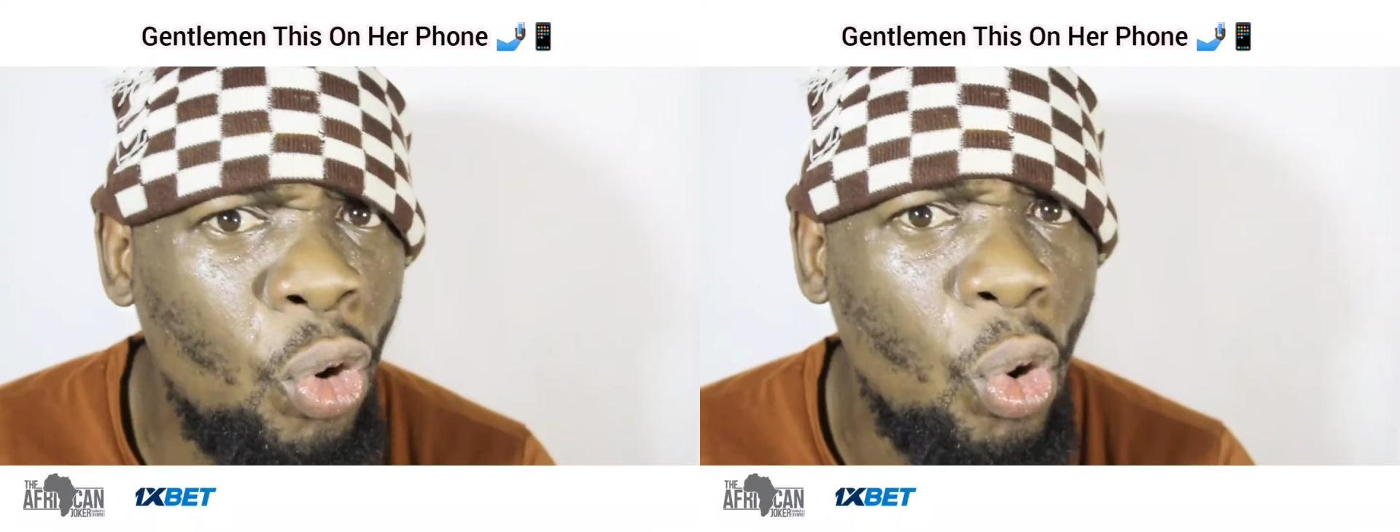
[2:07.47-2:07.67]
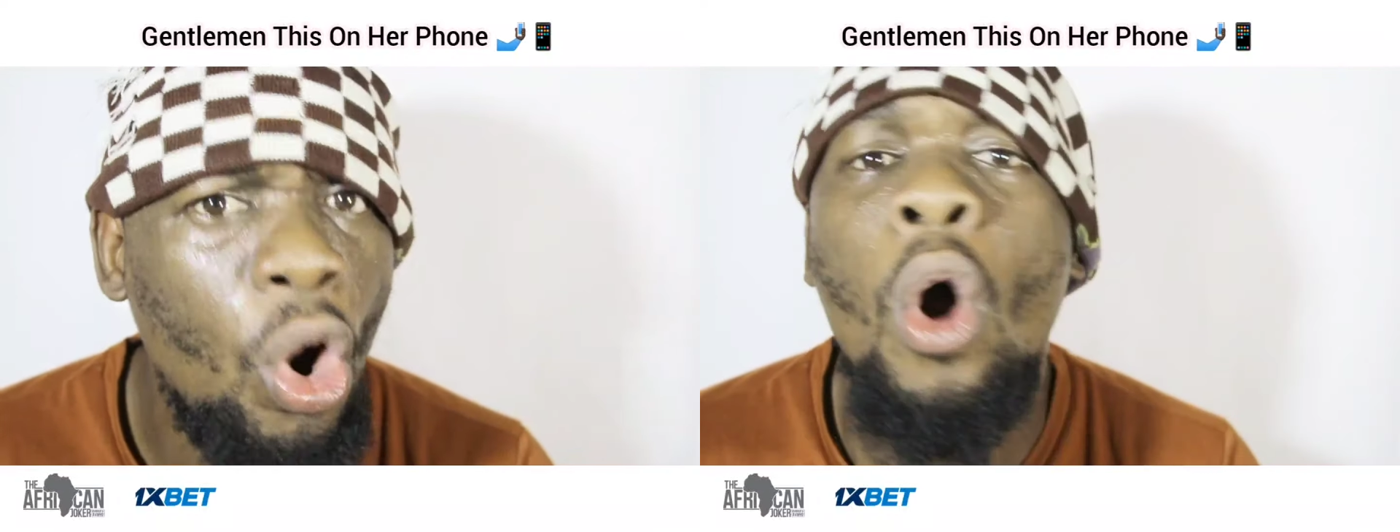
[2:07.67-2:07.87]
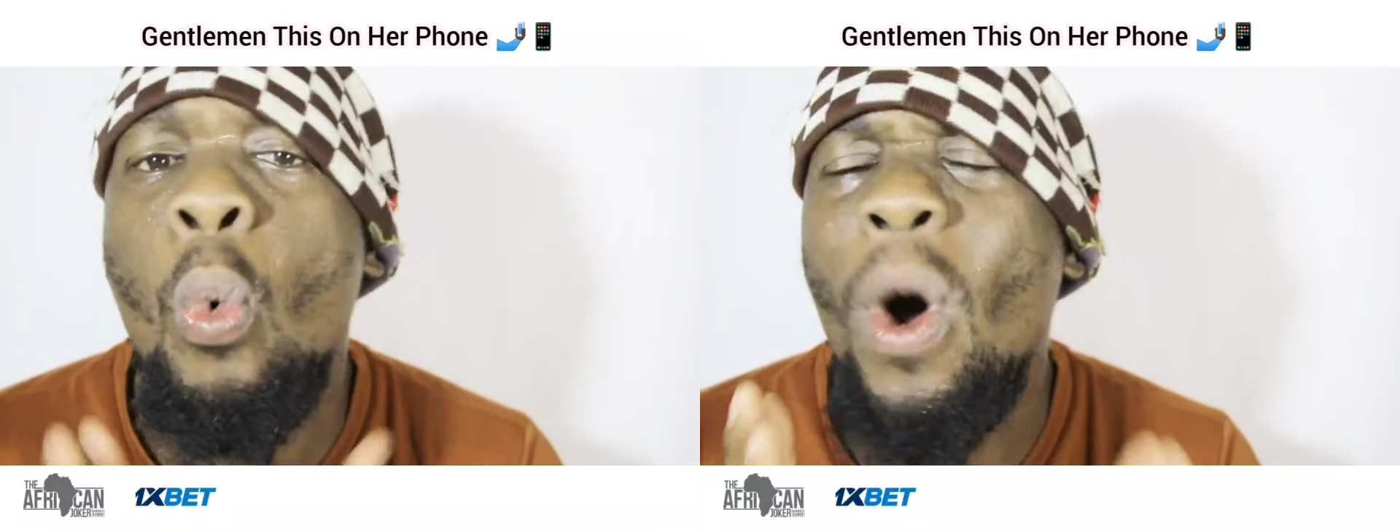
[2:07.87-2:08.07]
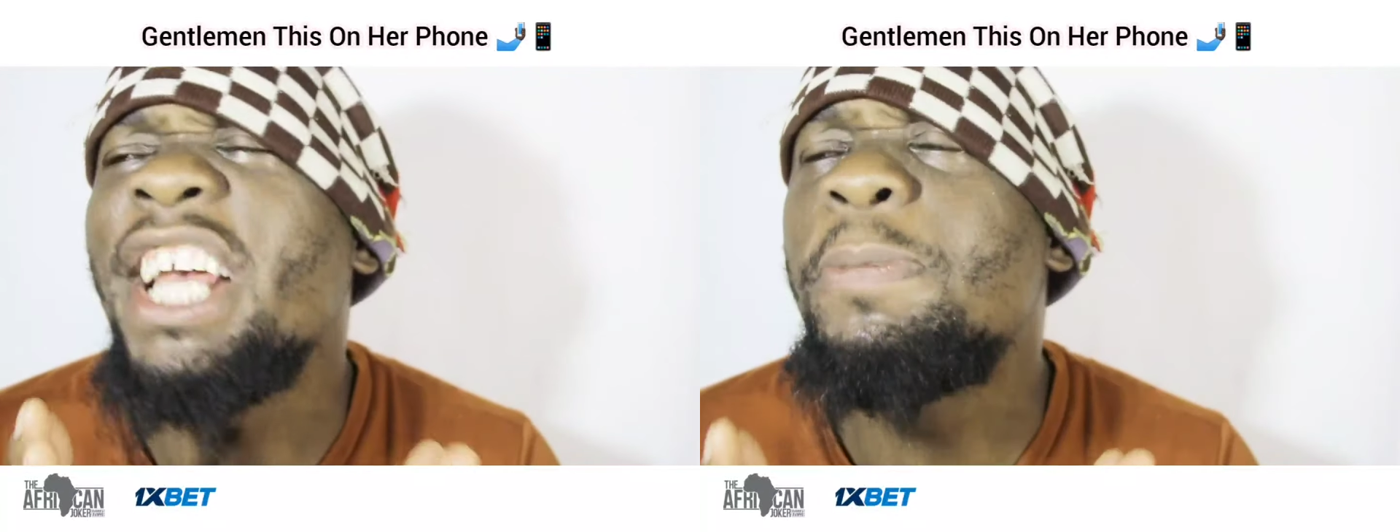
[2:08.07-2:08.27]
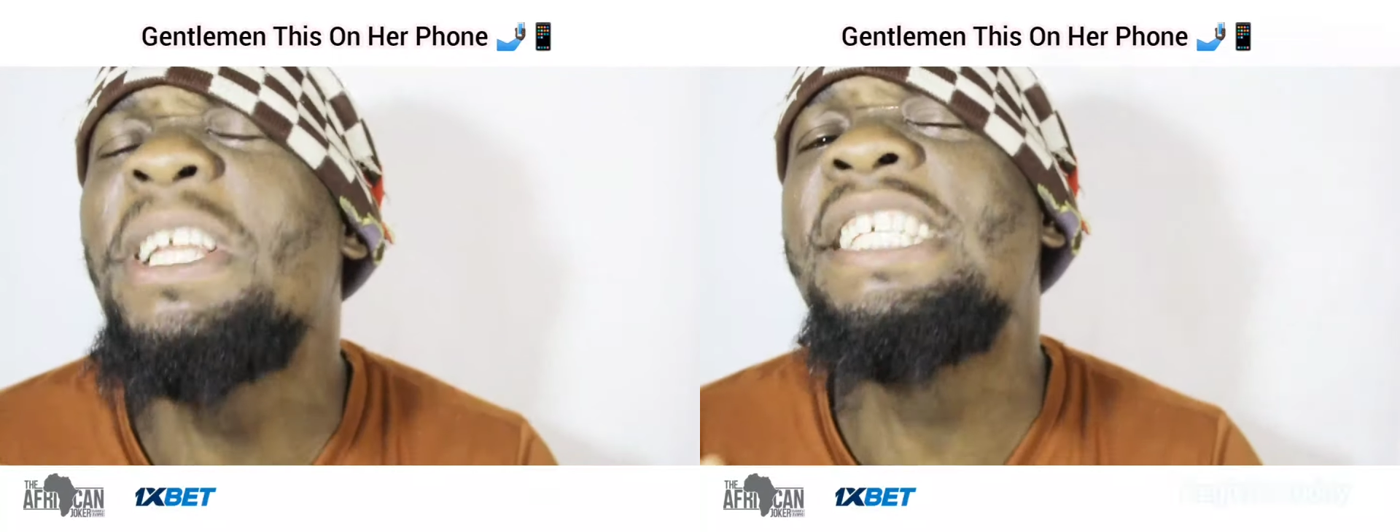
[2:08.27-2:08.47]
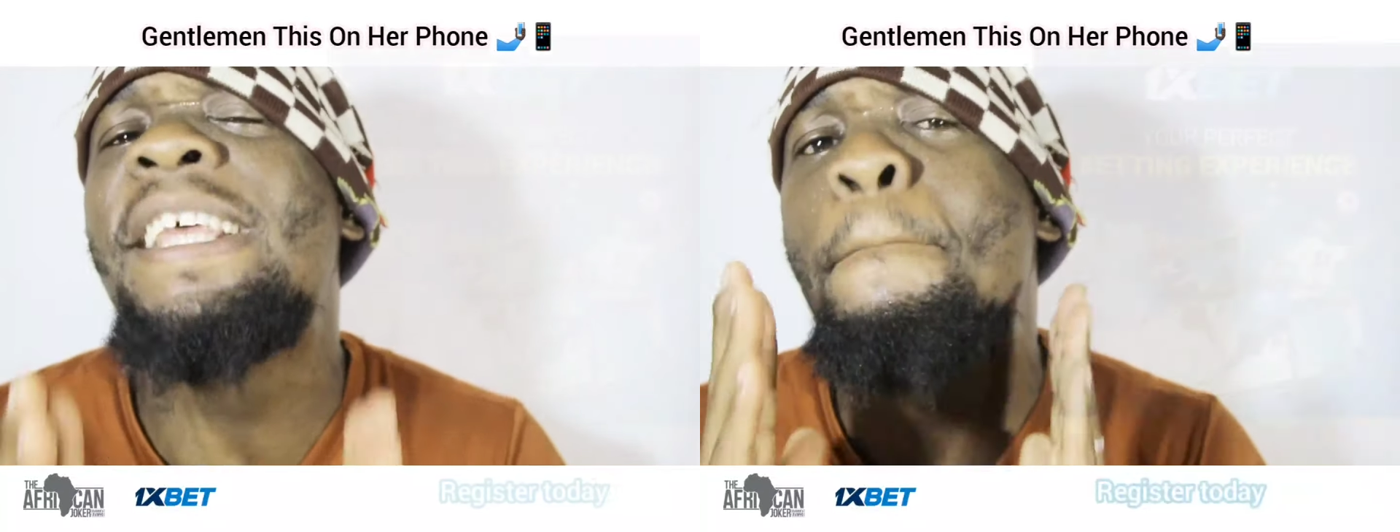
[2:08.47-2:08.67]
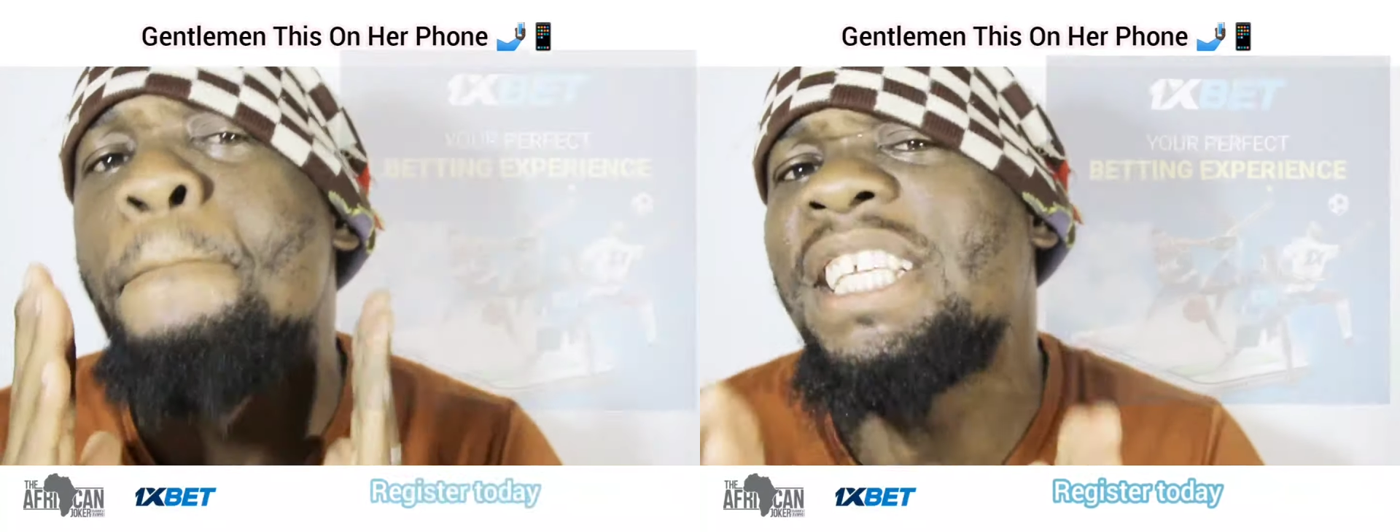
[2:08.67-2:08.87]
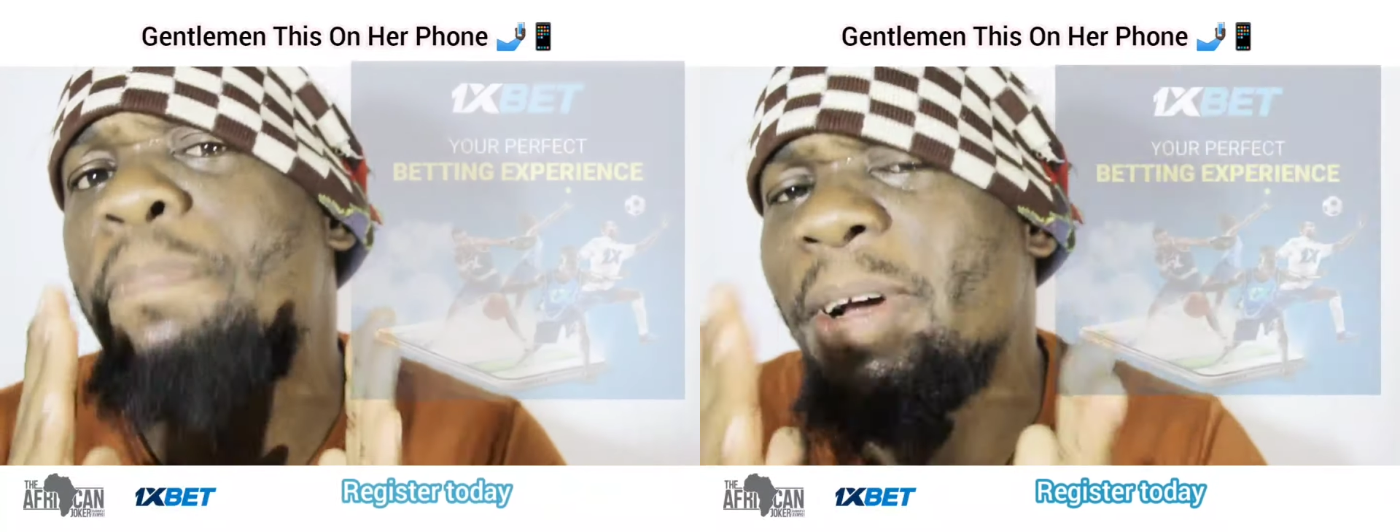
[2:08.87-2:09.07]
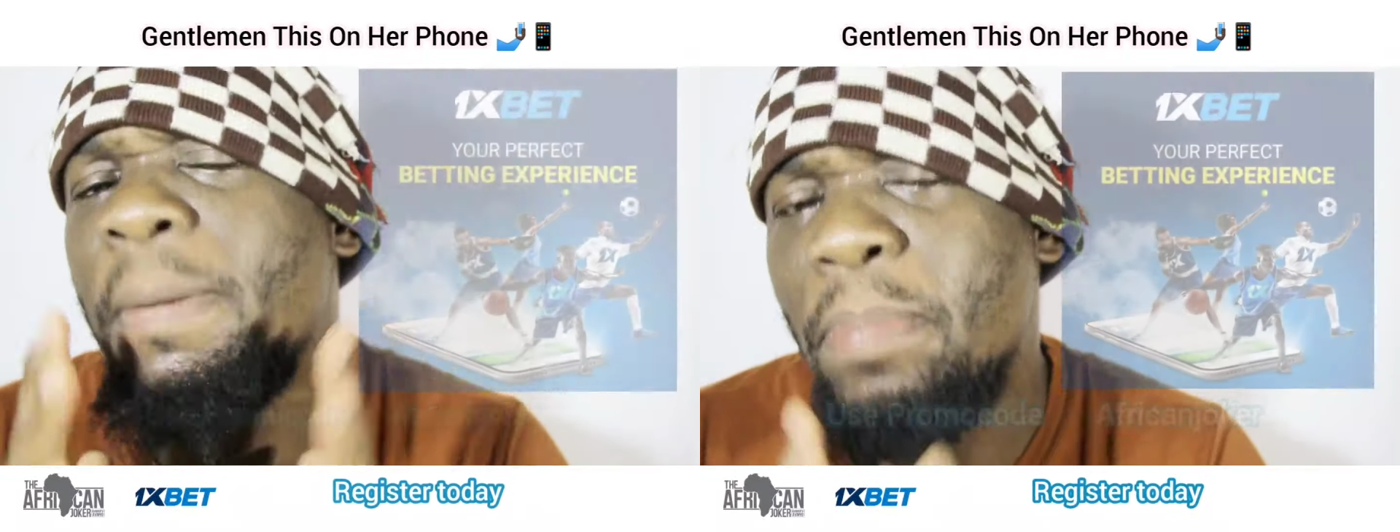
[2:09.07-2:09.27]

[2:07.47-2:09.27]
1xBet is the best betting